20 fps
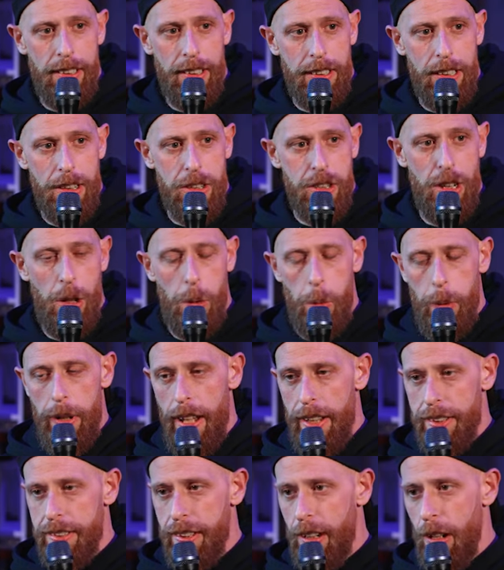like the shit we
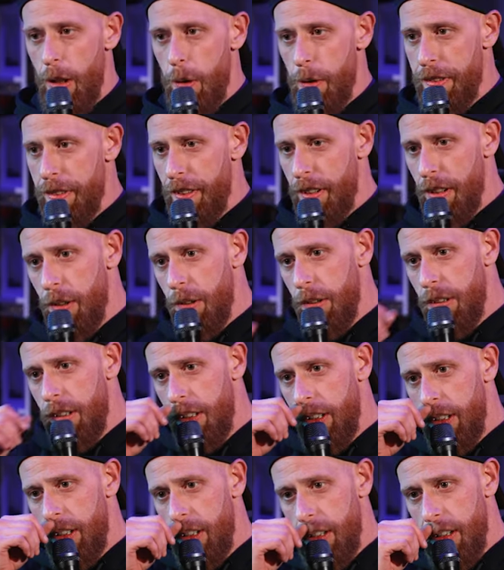have to go through.
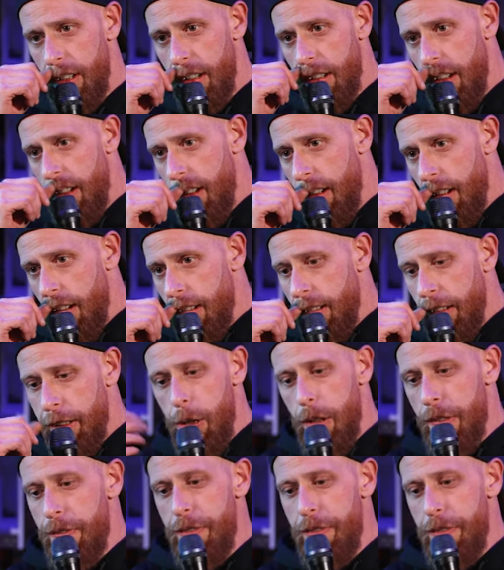Like you